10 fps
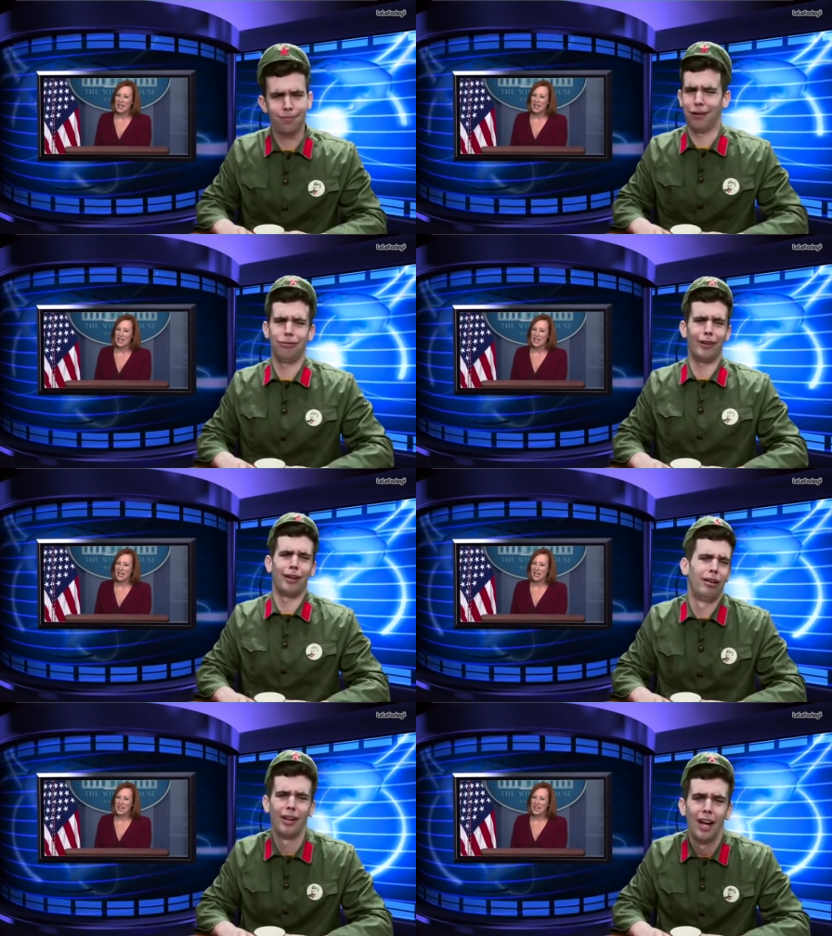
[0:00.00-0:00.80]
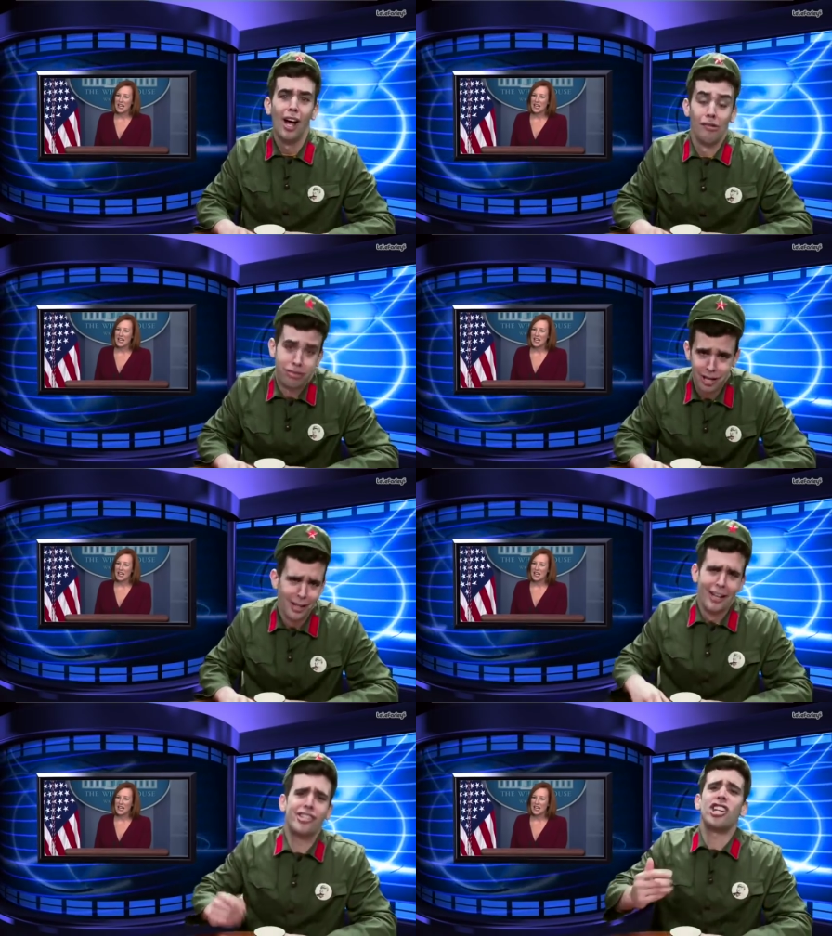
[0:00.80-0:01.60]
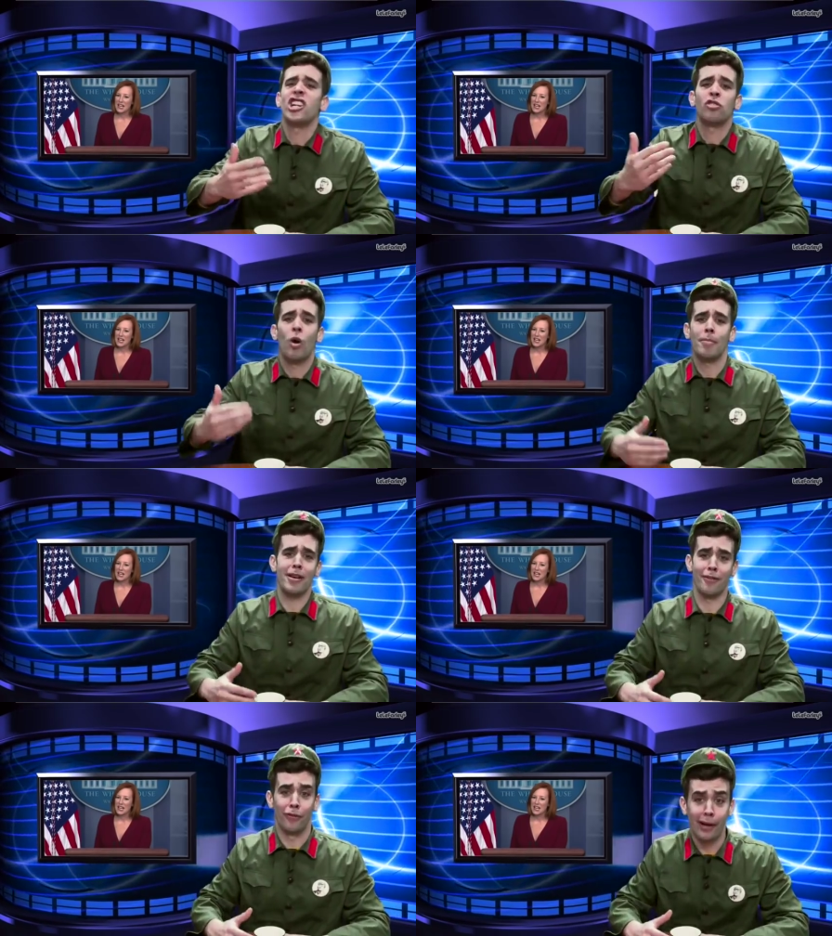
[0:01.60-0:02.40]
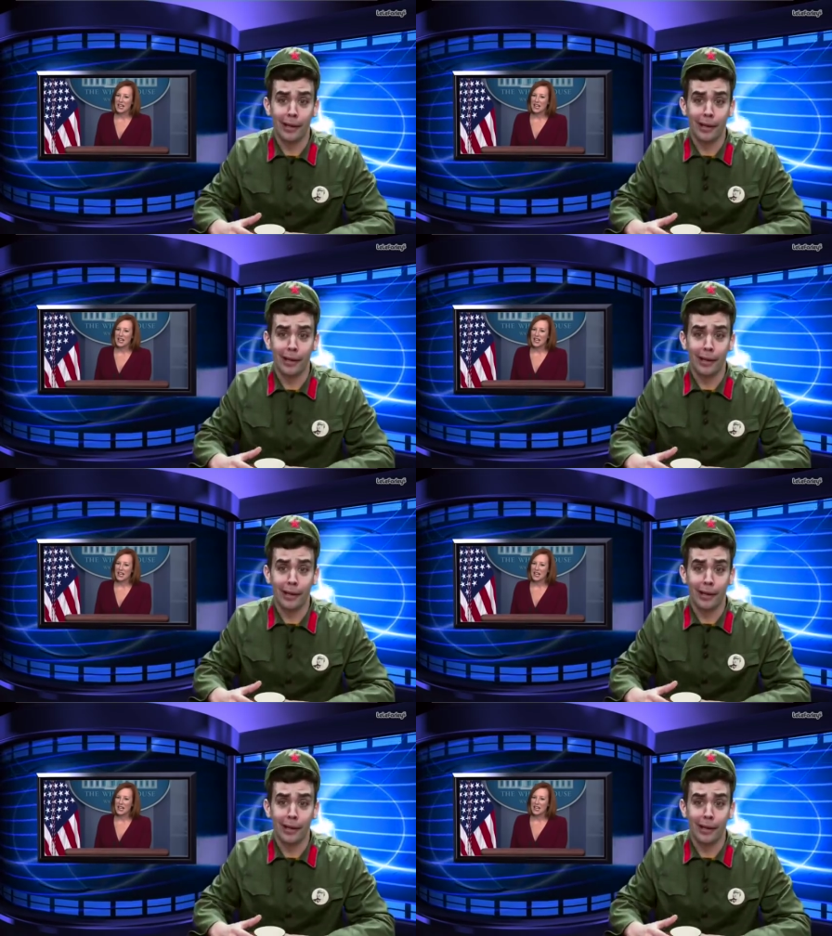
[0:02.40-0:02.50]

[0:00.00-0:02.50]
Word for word: well, she doesn't want to be your friend